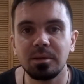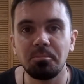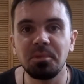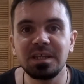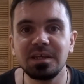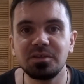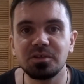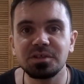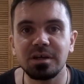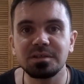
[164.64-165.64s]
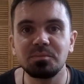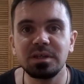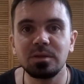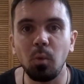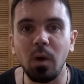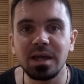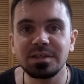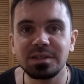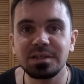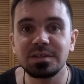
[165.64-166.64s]
But he turns out to be the
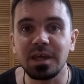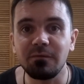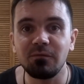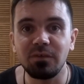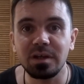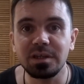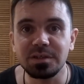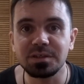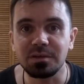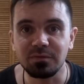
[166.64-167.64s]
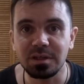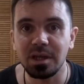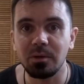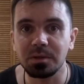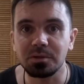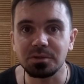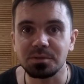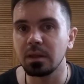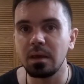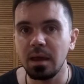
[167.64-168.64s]
wisest and funniest of the
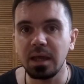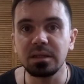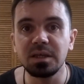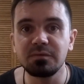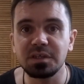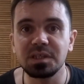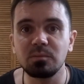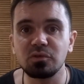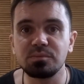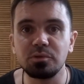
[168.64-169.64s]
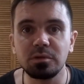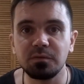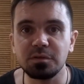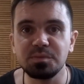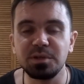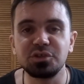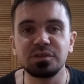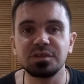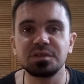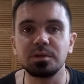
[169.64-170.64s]
characters, and gives us the most beautiful speech
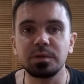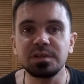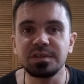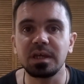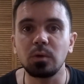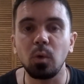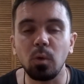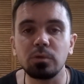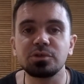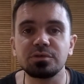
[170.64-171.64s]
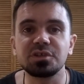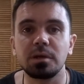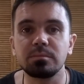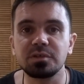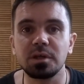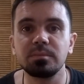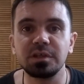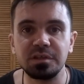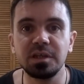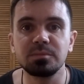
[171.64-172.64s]
in the series that also sums up the
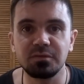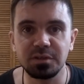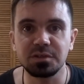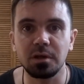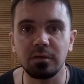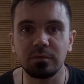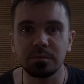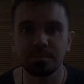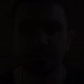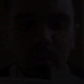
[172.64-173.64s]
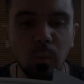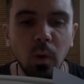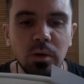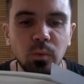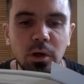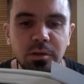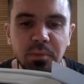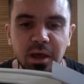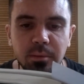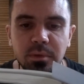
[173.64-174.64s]
themes of this novel. "One word,
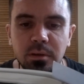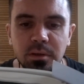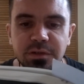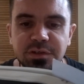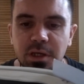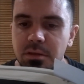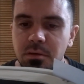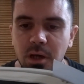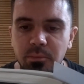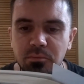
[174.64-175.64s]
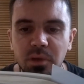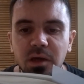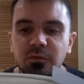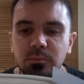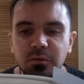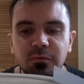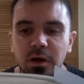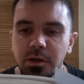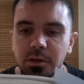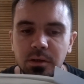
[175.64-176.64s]
ma'am," he said, coming back from the
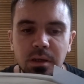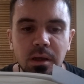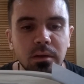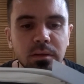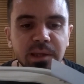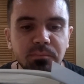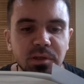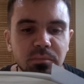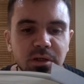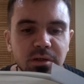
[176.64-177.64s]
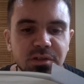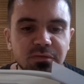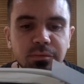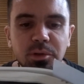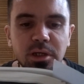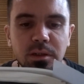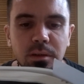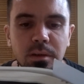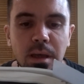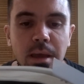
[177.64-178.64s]
fire, limping because of the pain.
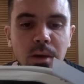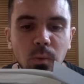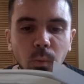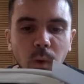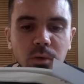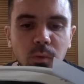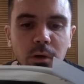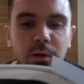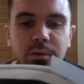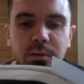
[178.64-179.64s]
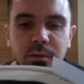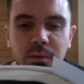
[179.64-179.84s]
"One word.